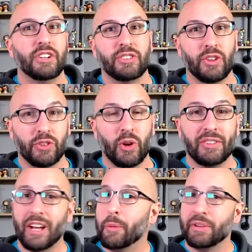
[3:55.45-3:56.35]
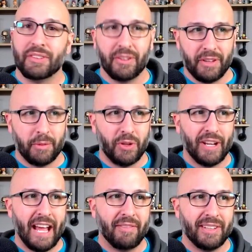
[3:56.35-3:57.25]
So the story's out, but still available
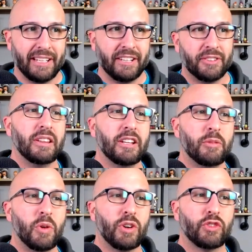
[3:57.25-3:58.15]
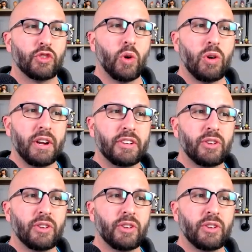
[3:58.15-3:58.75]
in half of leagues. A little more scoring.